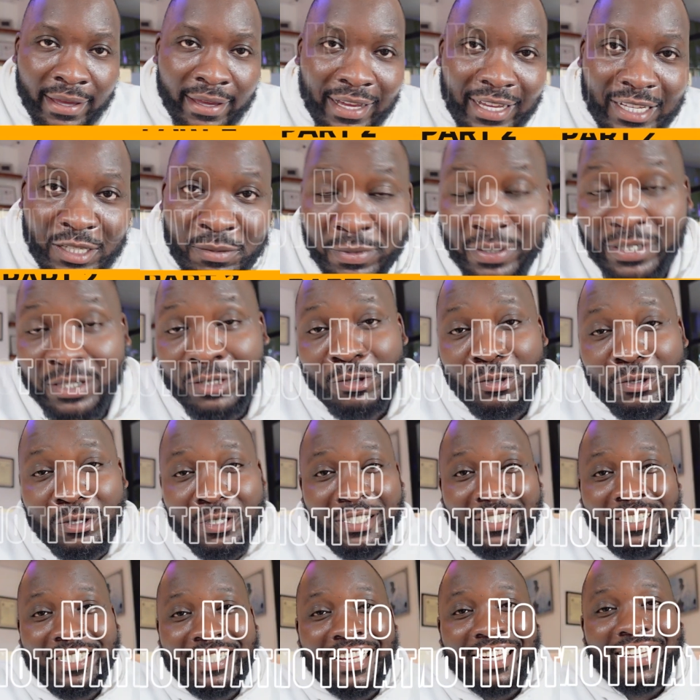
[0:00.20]
As much as all
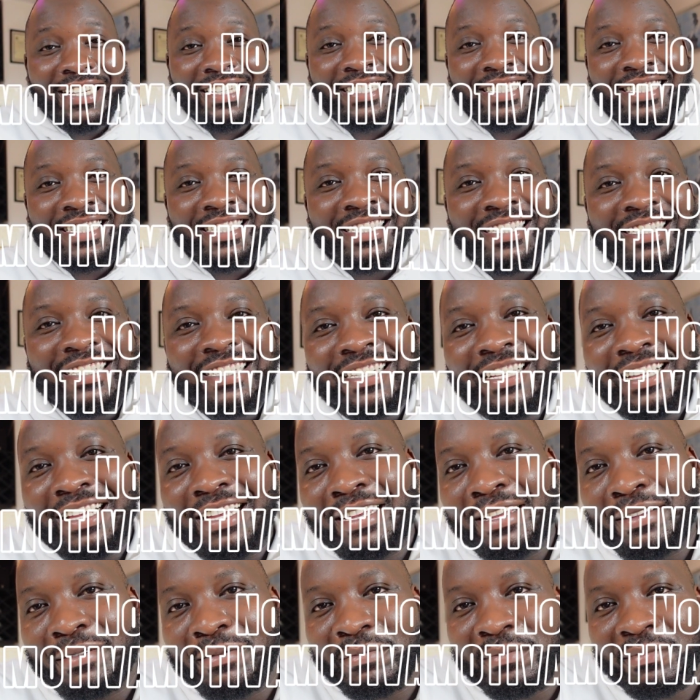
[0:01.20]
these challenges
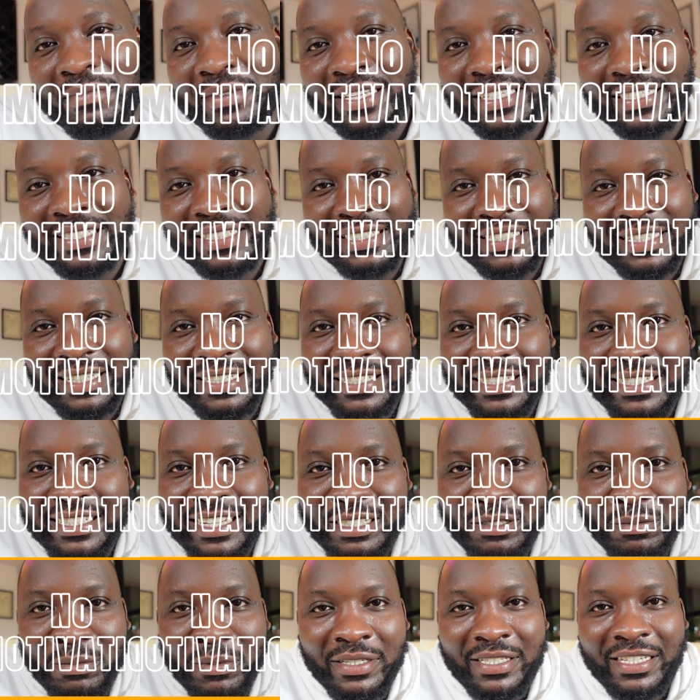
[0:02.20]
exist,
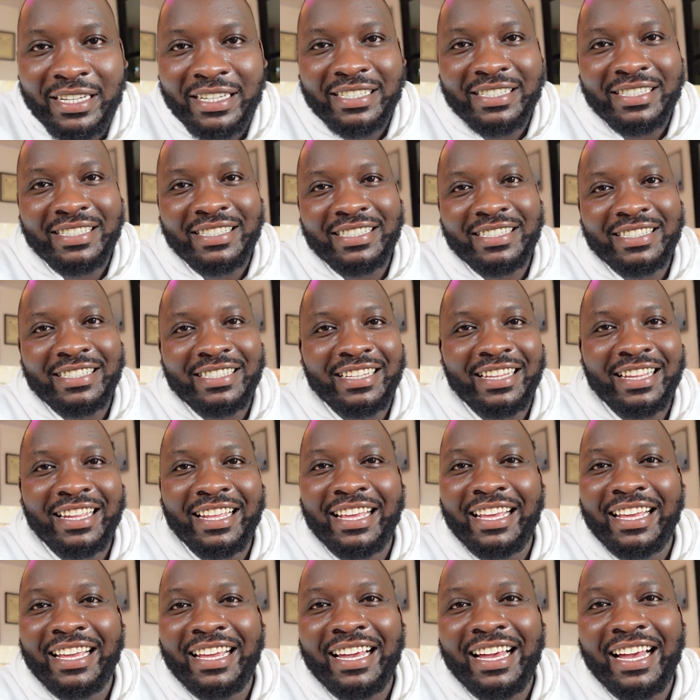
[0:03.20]
as much as
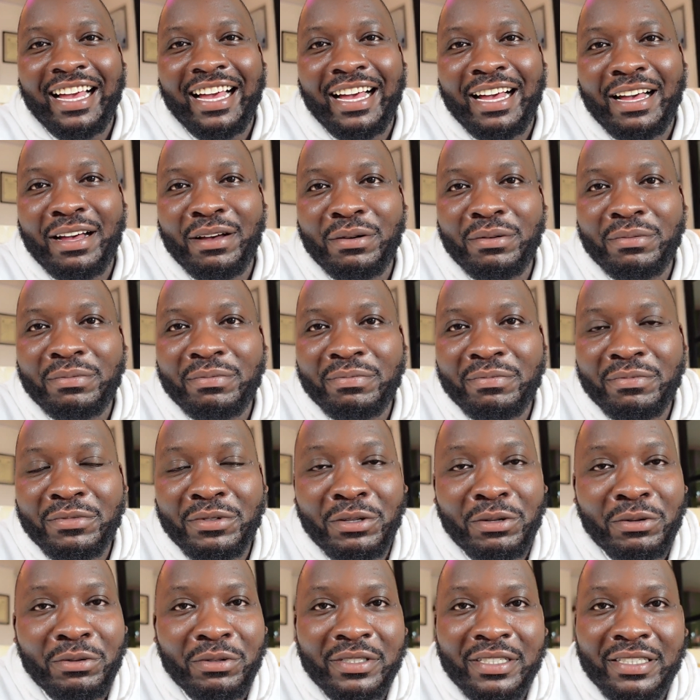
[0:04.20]
they are,
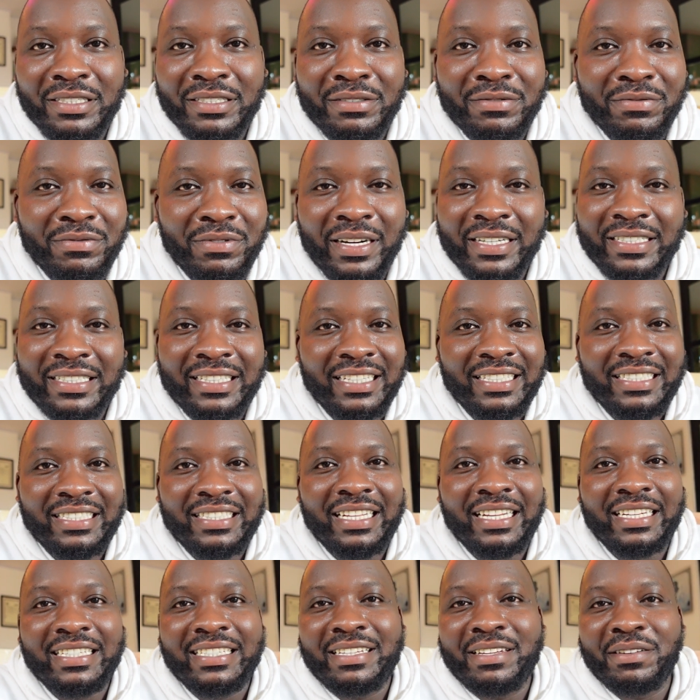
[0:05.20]
just factors
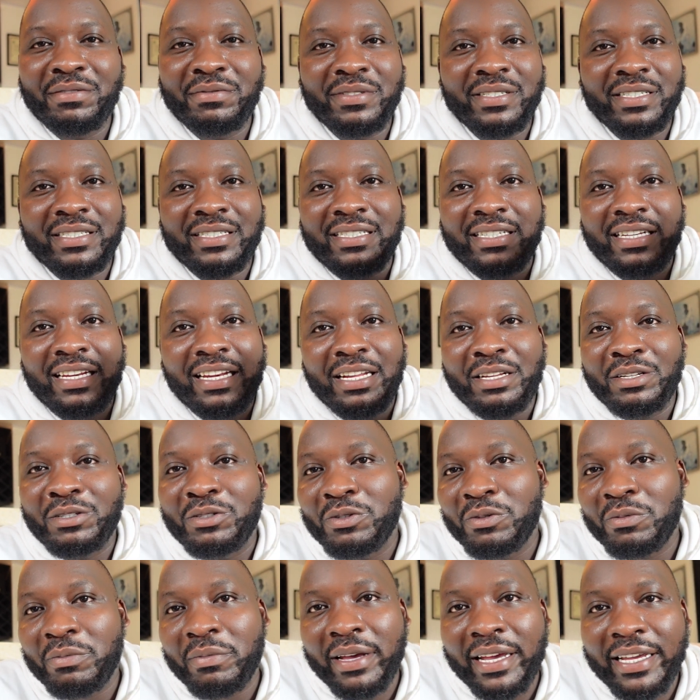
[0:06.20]
that have just led
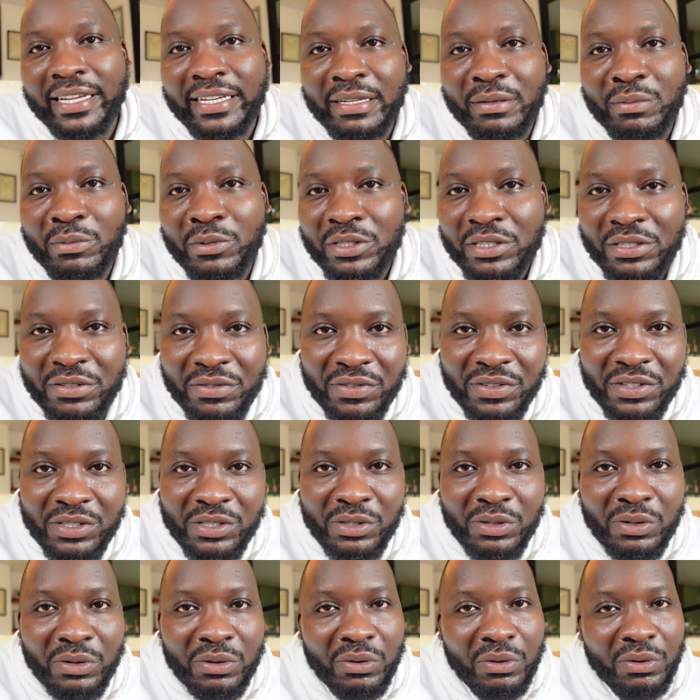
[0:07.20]
to my
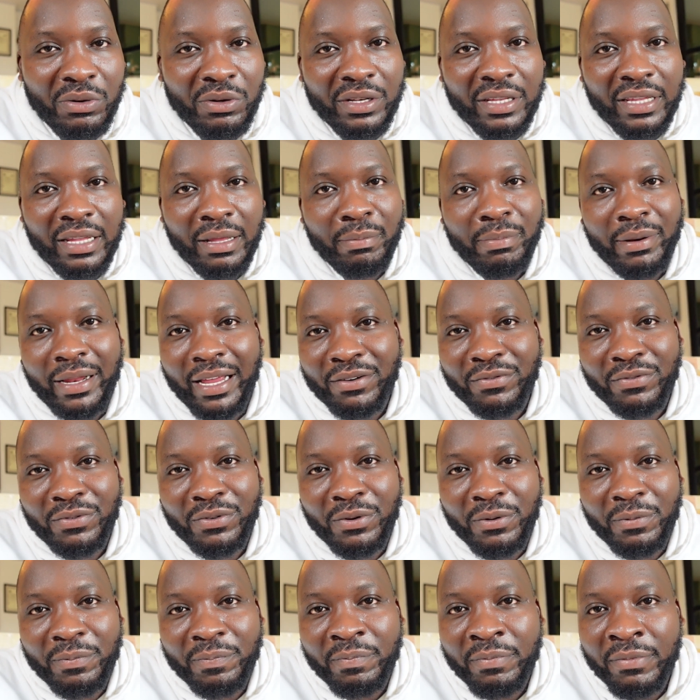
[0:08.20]
demotivation on the
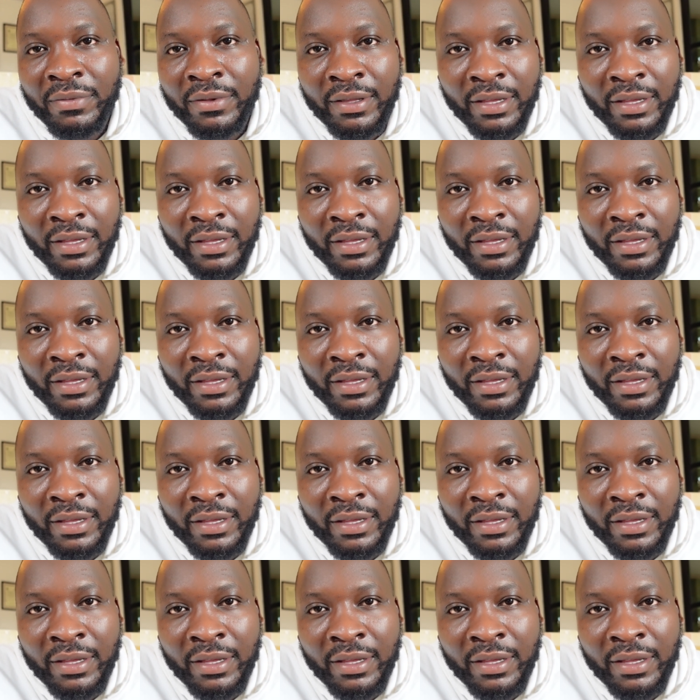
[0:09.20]
platform,